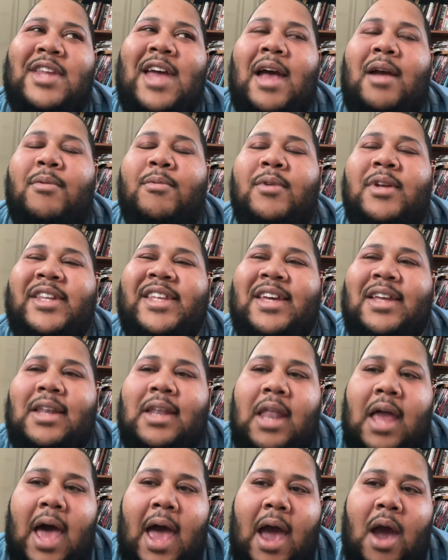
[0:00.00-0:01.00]
really
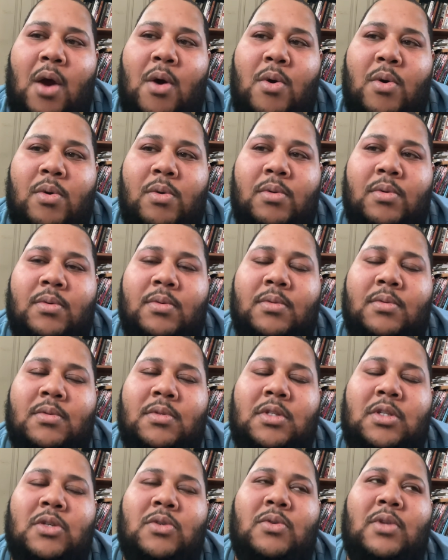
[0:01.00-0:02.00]
allowed
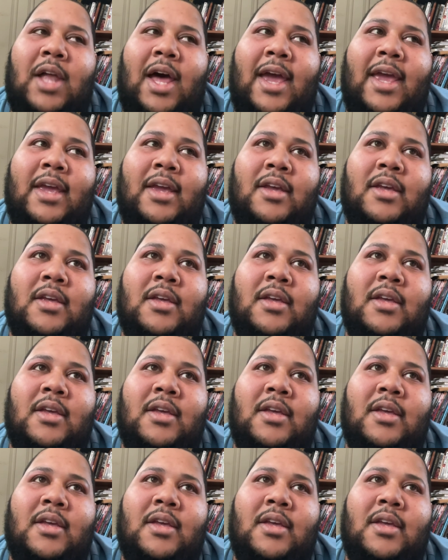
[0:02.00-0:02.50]
to, like,